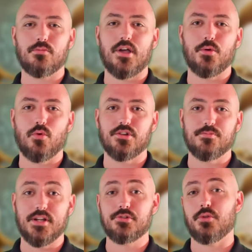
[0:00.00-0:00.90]
around the world
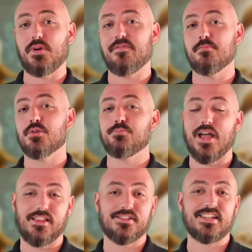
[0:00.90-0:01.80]
to make sure that we have the most
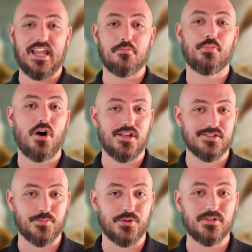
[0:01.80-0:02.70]
balanced game
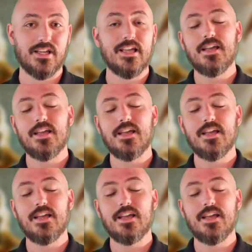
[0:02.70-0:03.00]
possible.